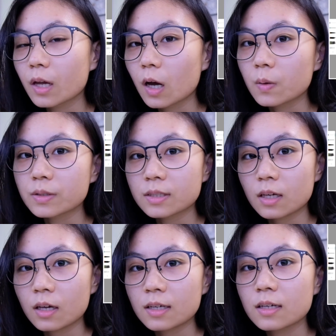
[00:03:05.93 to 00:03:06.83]
I would
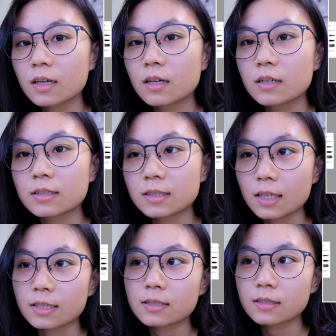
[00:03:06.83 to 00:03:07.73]
say,
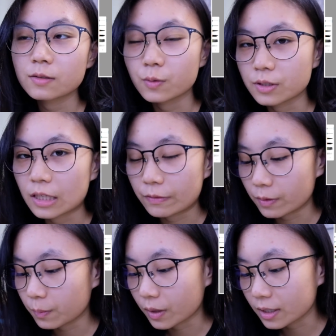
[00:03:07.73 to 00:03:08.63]
6 to
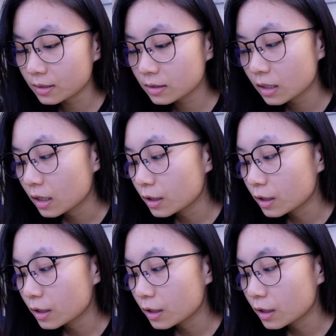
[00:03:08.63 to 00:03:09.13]
7 months,